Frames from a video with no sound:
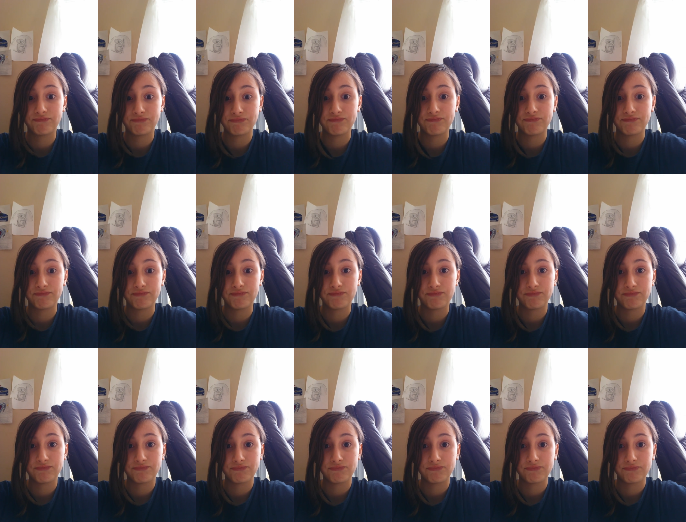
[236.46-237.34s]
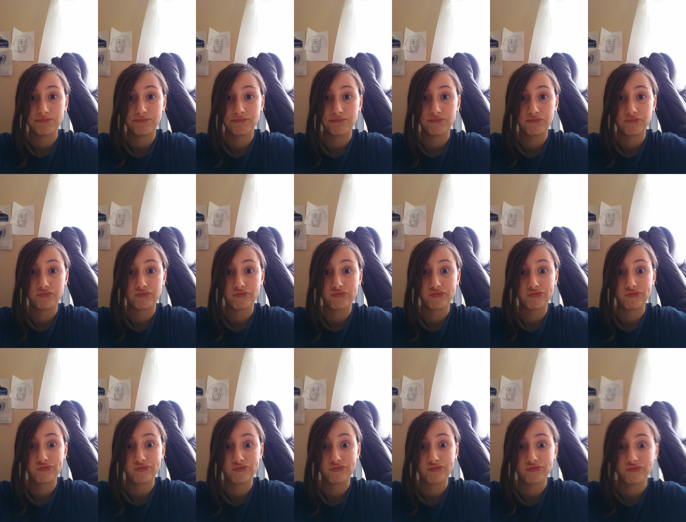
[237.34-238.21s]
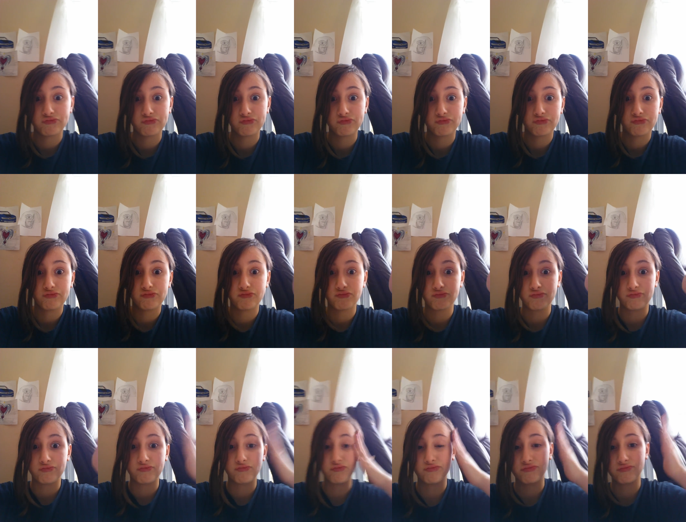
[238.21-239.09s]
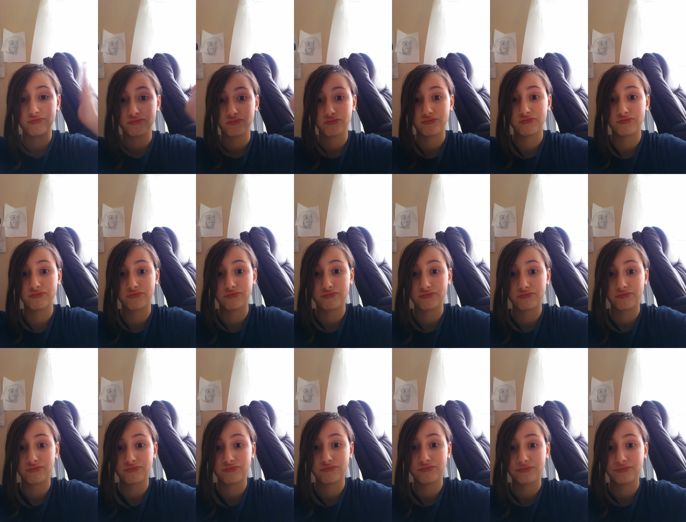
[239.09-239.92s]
(no one is talking)